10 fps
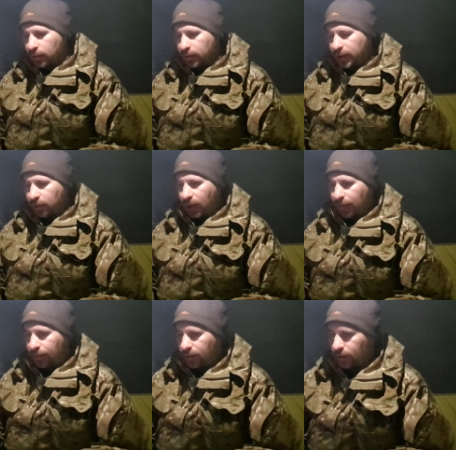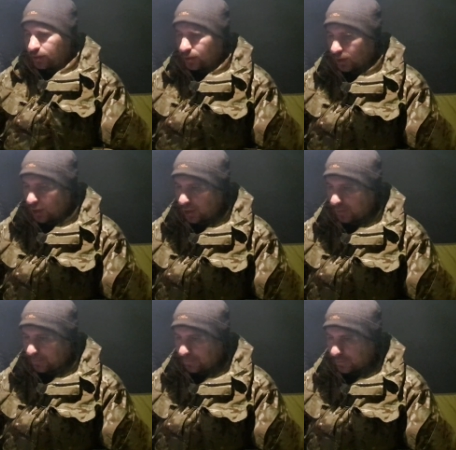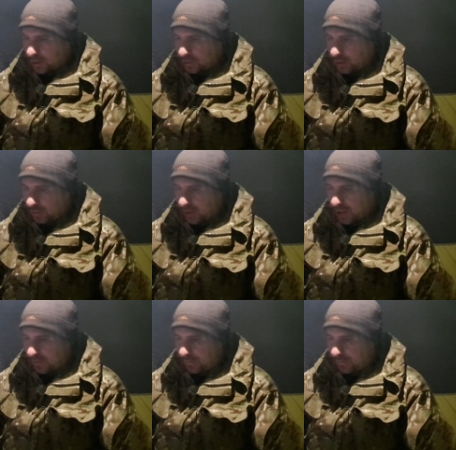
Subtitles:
We'll see what happens. I do want to get the